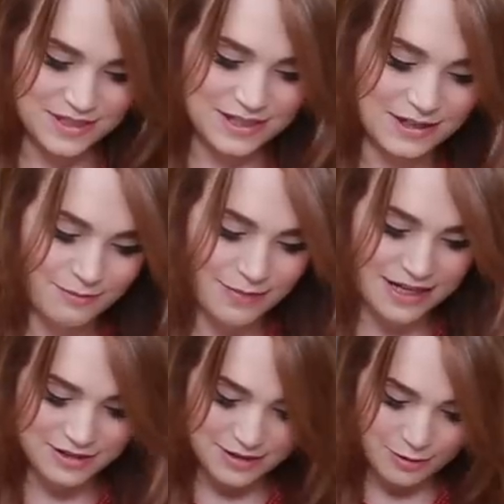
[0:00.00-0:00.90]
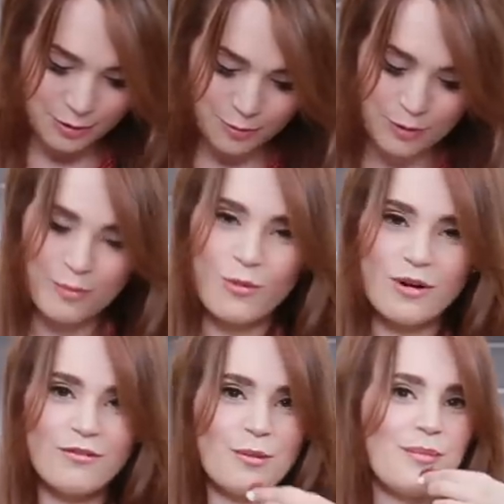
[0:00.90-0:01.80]
Just gotta mash it. Oh, one
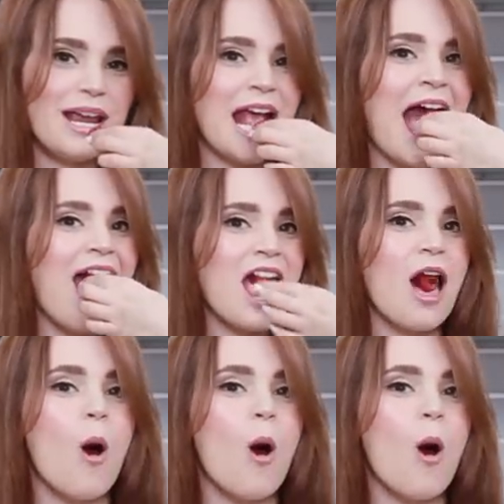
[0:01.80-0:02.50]
more for me.